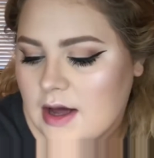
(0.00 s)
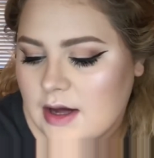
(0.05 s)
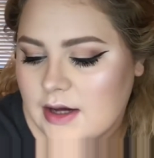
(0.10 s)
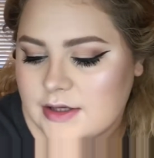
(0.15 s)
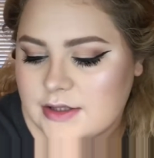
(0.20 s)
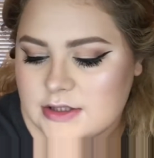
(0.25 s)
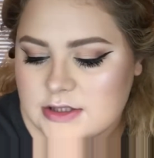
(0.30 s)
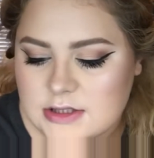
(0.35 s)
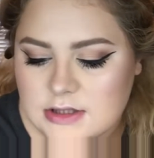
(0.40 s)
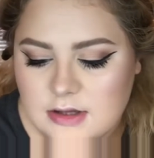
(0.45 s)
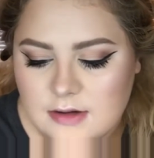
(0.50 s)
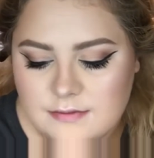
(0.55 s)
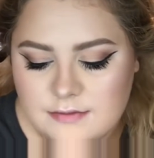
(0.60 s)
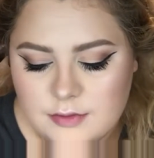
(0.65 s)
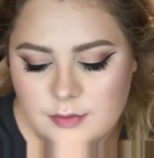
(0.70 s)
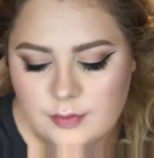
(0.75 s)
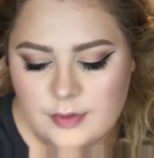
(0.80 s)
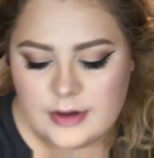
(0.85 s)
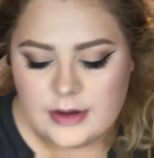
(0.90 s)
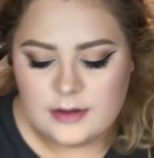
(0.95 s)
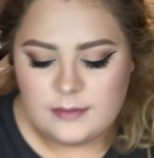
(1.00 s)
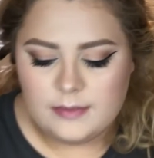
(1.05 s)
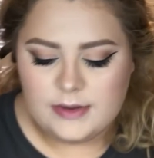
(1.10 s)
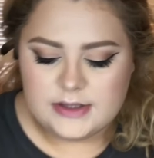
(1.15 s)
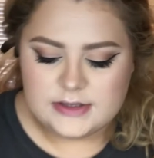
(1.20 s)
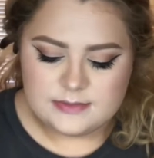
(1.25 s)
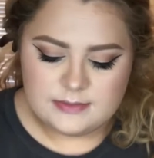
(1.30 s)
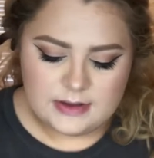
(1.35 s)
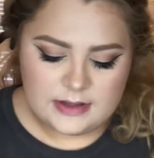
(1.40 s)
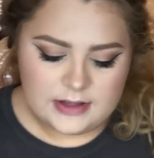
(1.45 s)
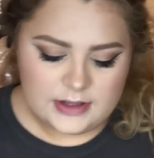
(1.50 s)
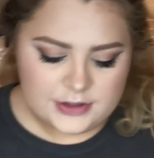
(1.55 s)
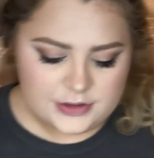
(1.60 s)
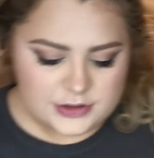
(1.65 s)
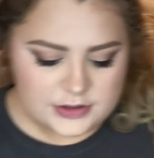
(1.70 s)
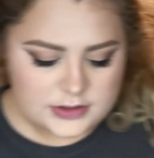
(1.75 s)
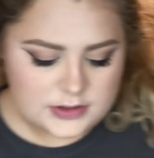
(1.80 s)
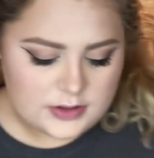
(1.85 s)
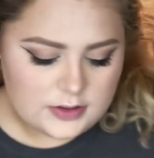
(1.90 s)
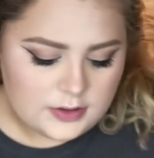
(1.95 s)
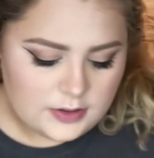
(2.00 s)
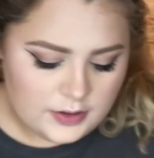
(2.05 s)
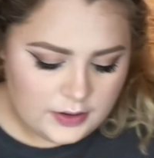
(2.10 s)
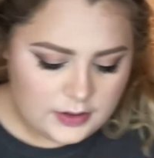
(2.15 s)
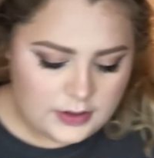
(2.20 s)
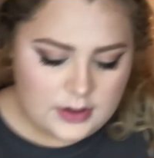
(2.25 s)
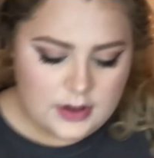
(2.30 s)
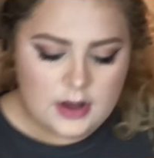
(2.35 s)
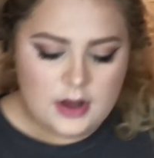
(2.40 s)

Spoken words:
I just love the way it makes my lashes look.